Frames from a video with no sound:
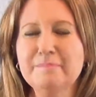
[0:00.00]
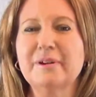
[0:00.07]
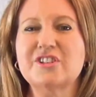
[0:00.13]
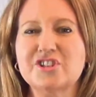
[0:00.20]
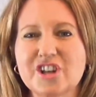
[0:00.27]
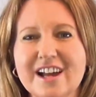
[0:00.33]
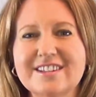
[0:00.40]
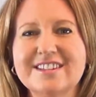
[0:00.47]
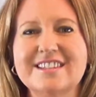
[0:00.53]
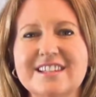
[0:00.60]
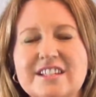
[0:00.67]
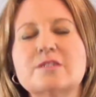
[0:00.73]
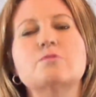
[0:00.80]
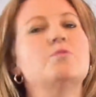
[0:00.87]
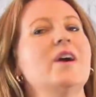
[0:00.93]
But just
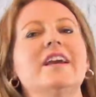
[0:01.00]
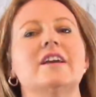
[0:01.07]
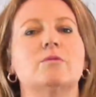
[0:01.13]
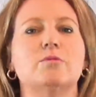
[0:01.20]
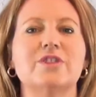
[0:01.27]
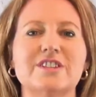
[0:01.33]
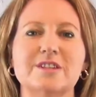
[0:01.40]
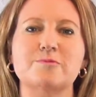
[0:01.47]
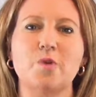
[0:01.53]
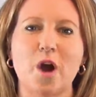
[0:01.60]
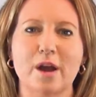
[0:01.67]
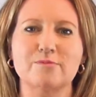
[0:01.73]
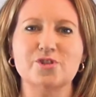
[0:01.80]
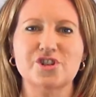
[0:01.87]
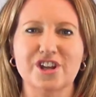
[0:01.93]
this week, and this is
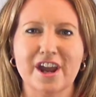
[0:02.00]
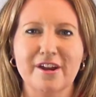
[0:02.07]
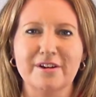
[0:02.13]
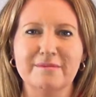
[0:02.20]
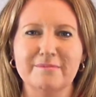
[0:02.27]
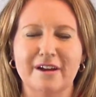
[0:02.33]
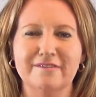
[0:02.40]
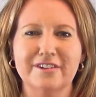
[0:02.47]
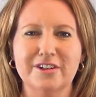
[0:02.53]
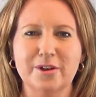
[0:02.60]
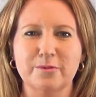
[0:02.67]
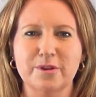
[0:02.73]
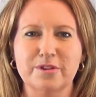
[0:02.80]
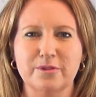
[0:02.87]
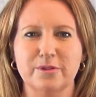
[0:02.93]
why I'm sharing my
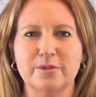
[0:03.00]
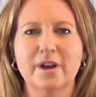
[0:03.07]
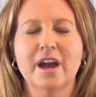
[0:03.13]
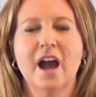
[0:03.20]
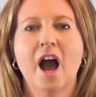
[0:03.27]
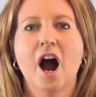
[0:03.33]
video with you,